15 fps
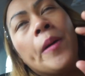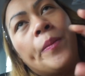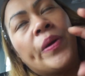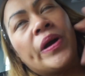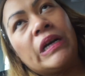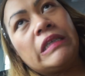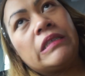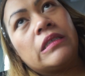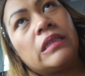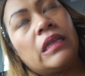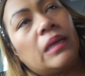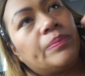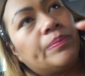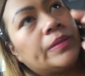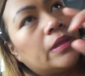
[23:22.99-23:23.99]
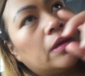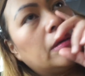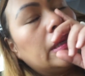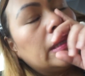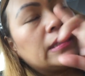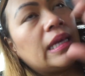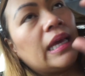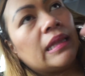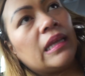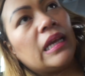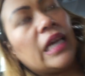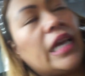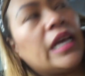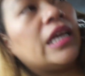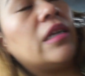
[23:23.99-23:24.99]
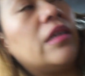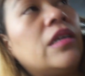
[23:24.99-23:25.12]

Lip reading: per strip, so he's getting it here.